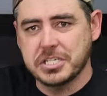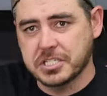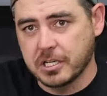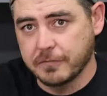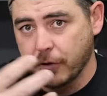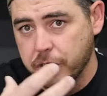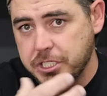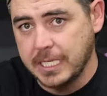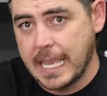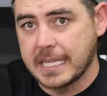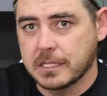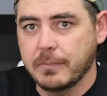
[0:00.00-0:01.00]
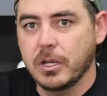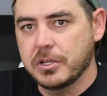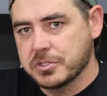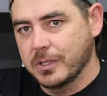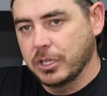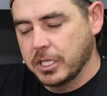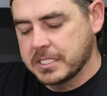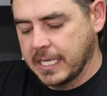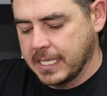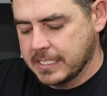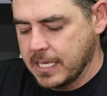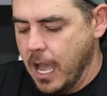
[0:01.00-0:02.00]
It's just converging at the middle, so it looks
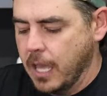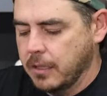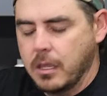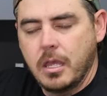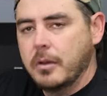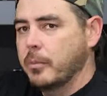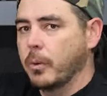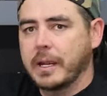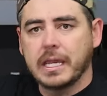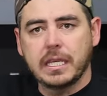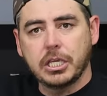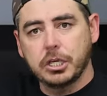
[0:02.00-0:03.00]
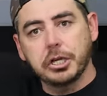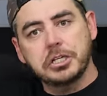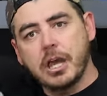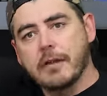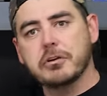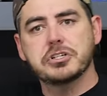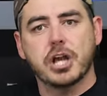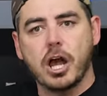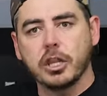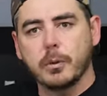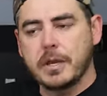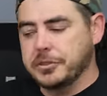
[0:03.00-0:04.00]
like it's not. But we're getting good coverage
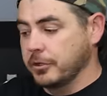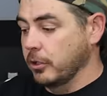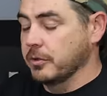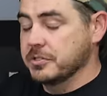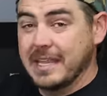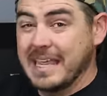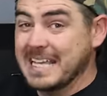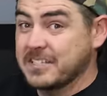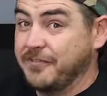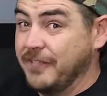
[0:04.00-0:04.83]
all the way through, so that's